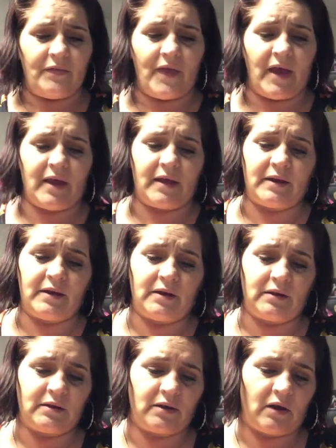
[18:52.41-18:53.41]
Then,
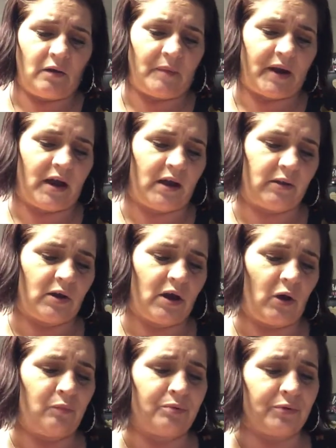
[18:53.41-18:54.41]
oh my god, look
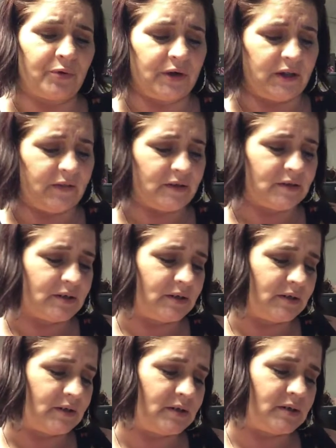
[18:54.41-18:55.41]
how pretty this
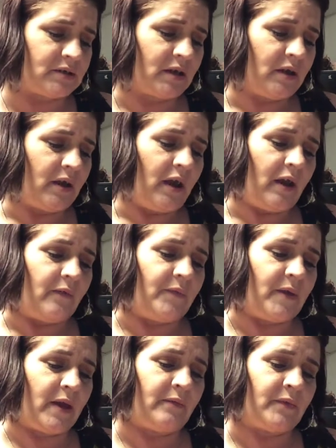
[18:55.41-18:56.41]
is.
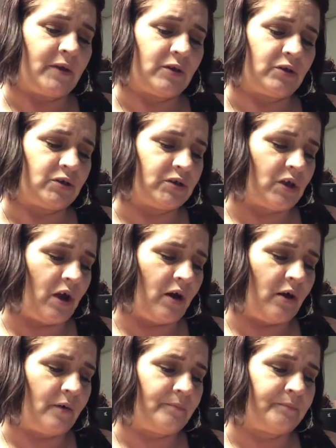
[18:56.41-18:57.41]
Then there's
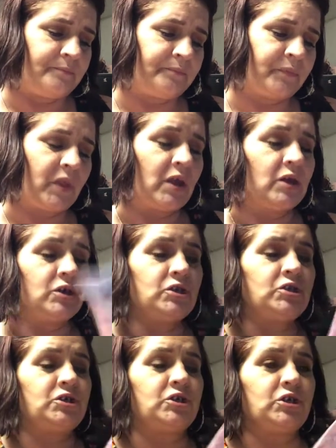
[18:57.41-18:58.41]
um,
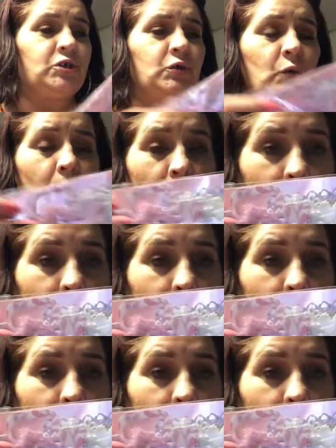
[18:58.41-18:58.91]
two